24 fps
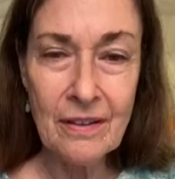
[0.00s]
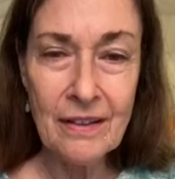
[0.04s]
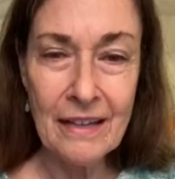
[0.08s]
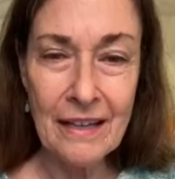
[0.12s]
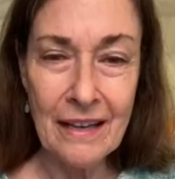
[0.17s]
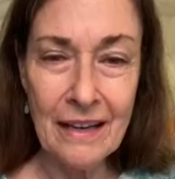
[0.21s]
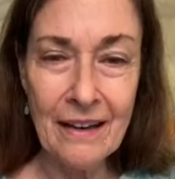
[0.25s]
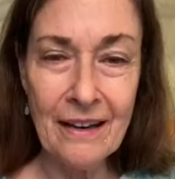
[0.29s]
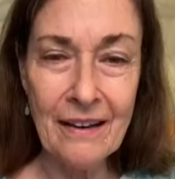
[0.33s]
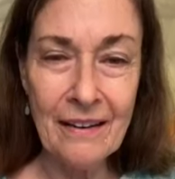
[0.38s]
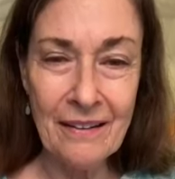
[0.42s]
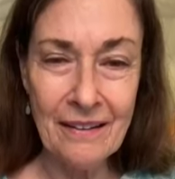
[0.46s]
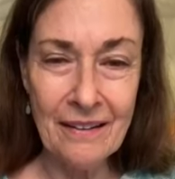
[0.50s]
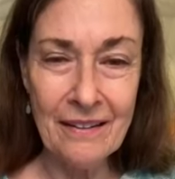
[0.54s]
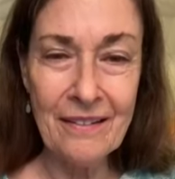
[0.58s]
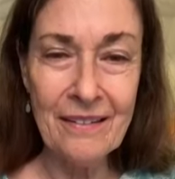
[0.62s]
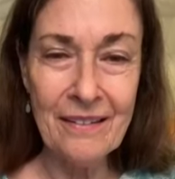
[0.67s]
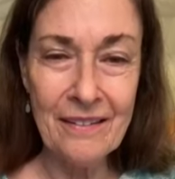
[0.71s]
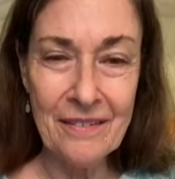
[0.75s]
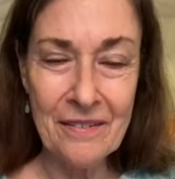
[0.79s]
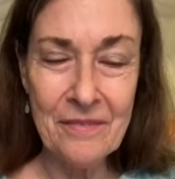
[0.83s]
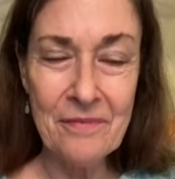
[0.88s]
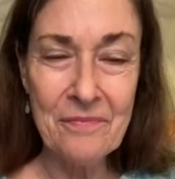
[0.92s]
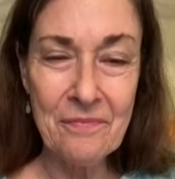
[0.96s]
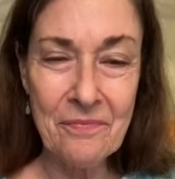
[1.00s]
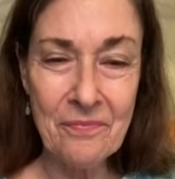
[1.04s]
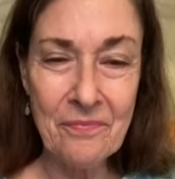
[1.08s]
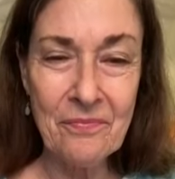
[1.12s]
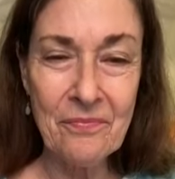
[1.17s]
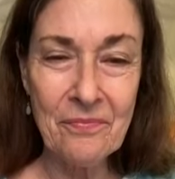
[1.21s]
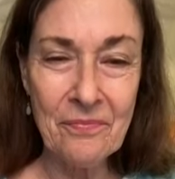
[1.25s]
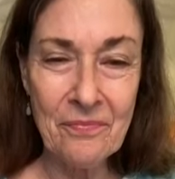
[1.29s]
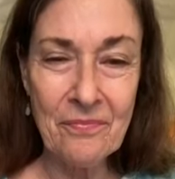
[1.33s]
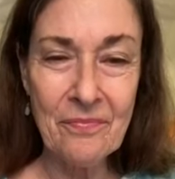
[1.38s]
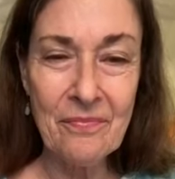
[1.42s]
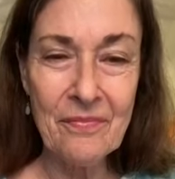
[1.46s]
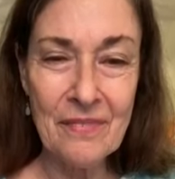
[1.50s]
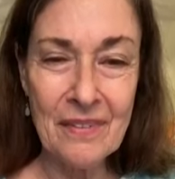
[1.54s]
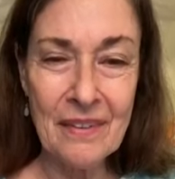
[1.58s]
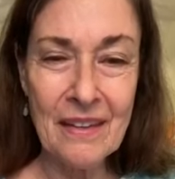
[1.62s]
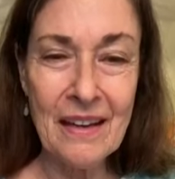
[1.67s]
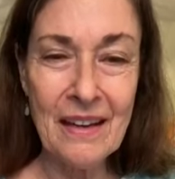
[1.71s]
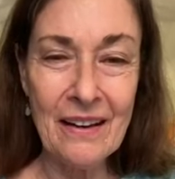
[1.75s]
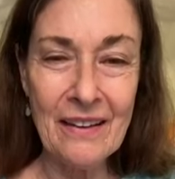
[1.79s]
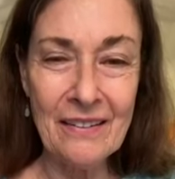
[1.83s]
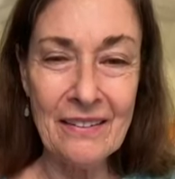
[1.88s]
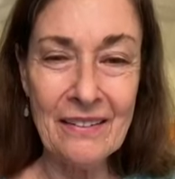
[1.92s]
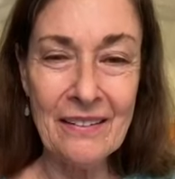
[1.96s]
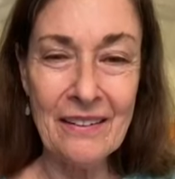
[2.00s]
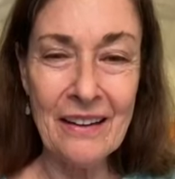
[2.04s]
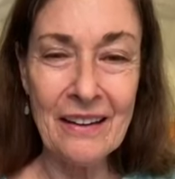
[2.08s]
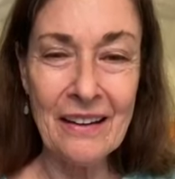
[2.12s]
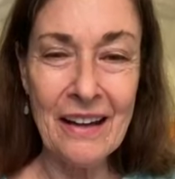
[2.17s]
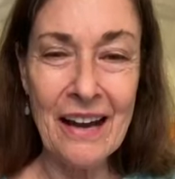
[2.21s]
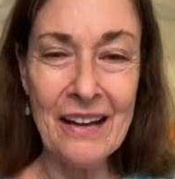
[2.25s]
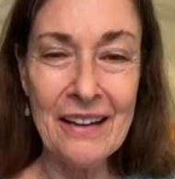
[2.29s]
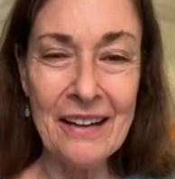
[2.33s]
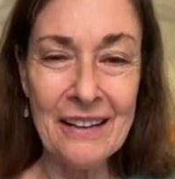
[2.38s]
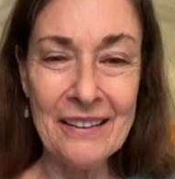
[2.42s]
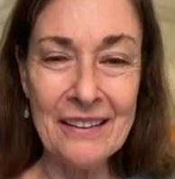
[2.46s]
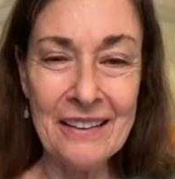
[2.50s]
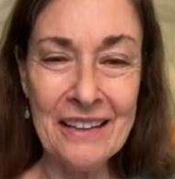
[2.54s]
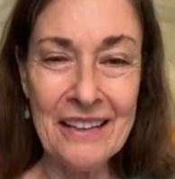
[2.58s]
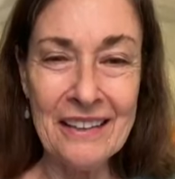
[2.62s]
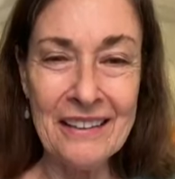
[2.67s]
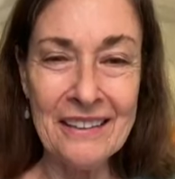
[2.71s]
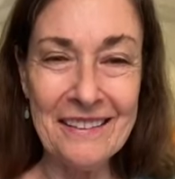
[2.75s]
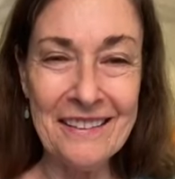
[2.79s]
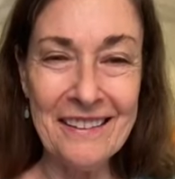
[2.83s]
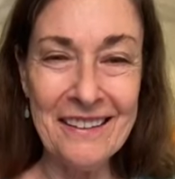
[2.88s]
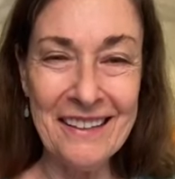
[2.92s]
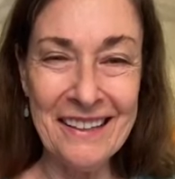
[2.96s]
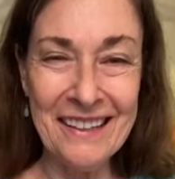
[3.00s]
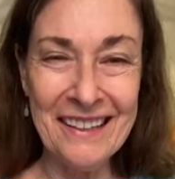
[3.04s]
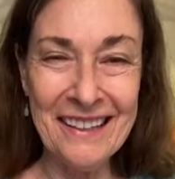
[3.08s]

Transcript: Yeah. Yeah, I got that.